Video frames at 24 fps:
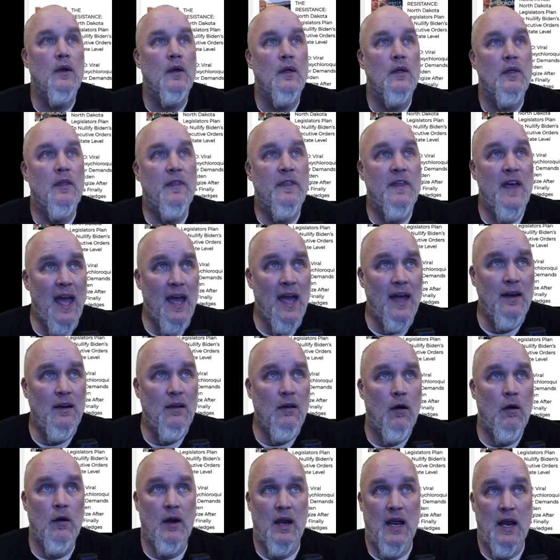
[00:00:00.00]
Then,
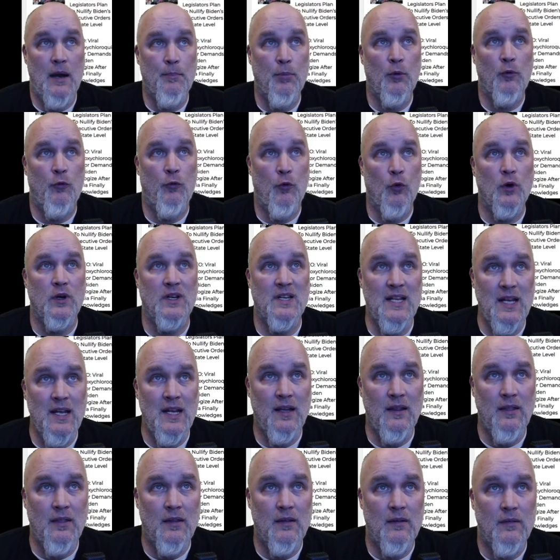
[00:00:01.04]
on April
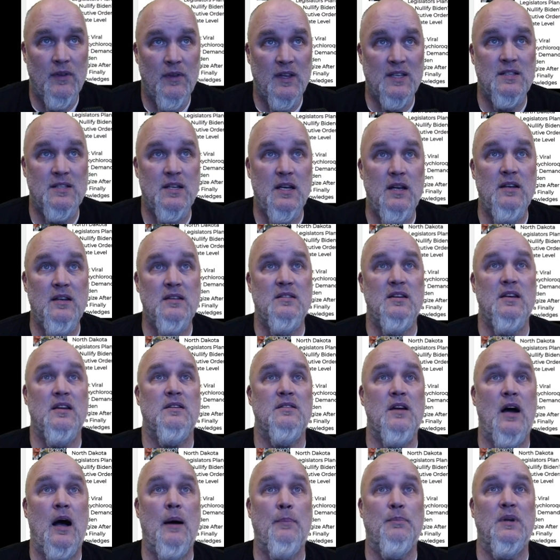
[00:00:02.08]
14th, the CDC
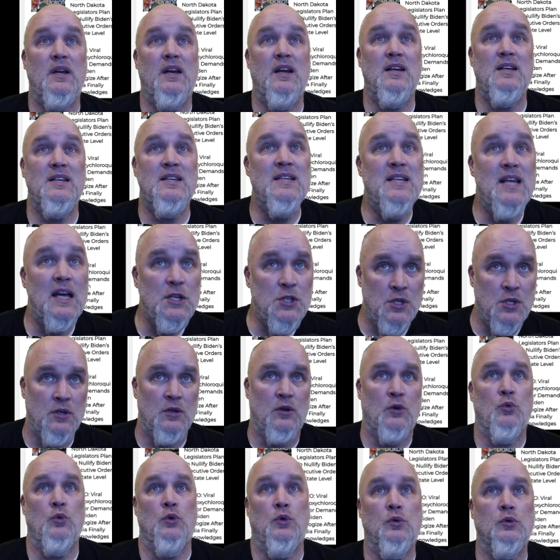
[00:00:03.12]
adopted
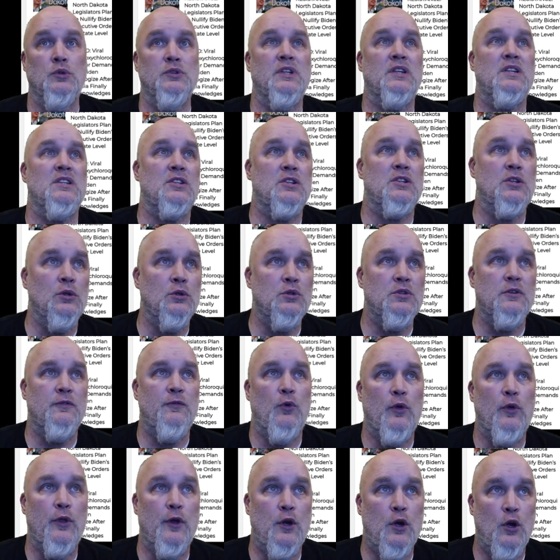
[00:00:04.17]
additional rules exclusive
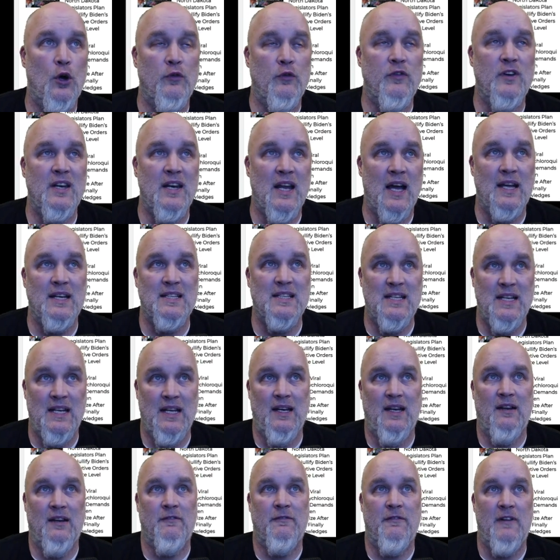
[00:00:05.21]
for the COVID 19
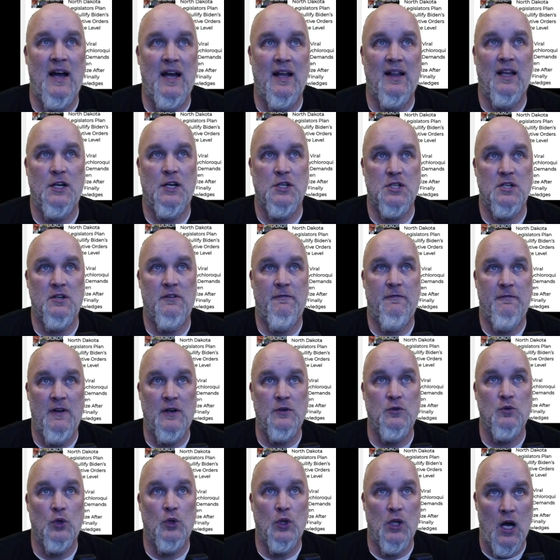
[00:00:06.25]
in violation of
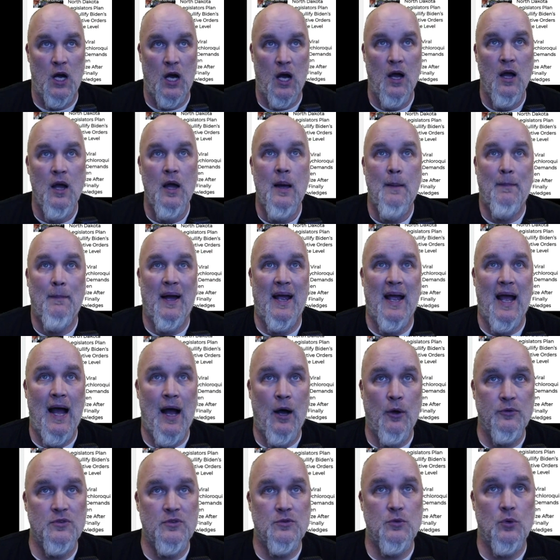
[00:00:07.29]
federal law by
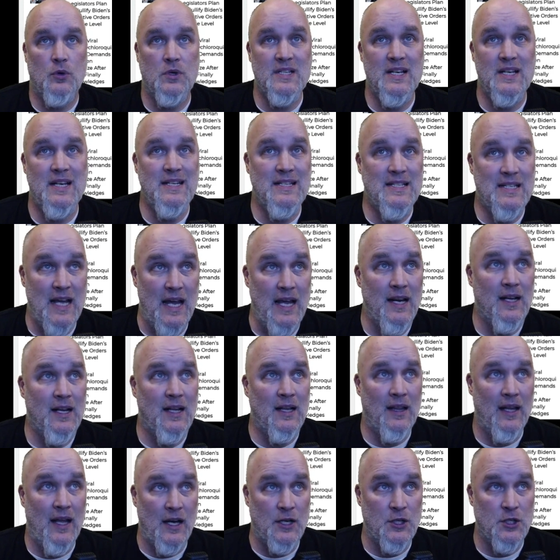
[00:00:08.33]
outsourcing data
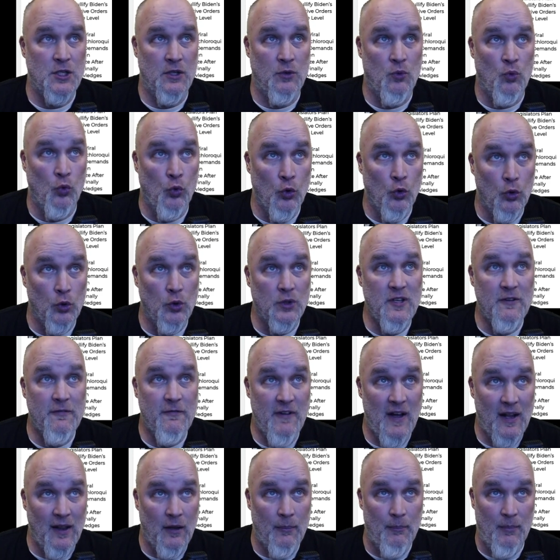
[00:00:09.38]
collection rule
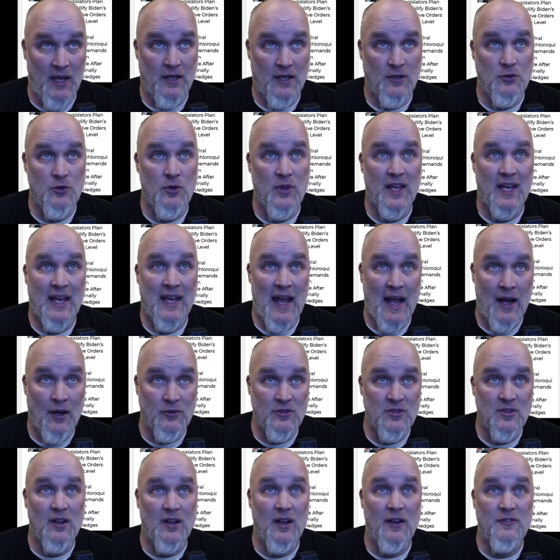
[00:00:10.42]
development to the
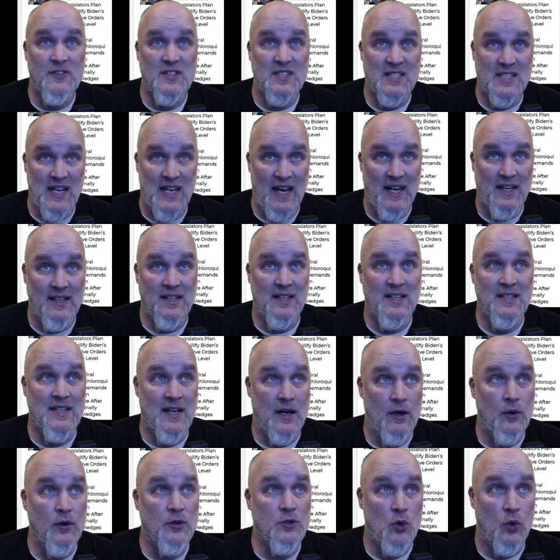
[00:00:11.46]
Council of State and
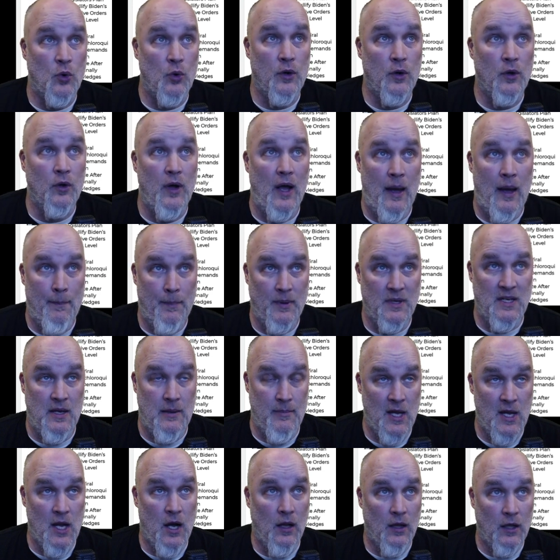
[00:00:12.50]
Territorial
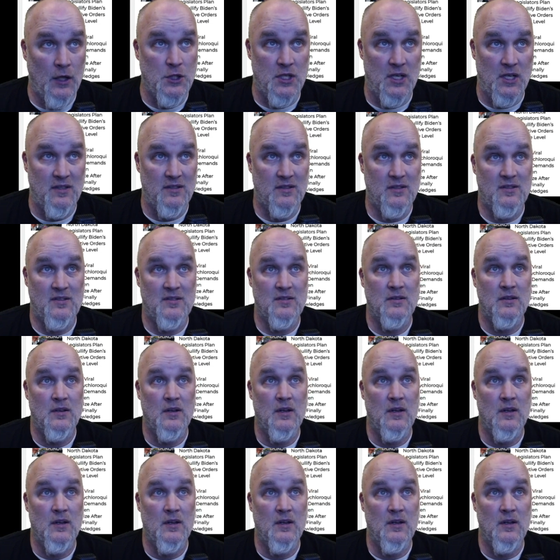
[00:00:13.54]
Epidemiologists,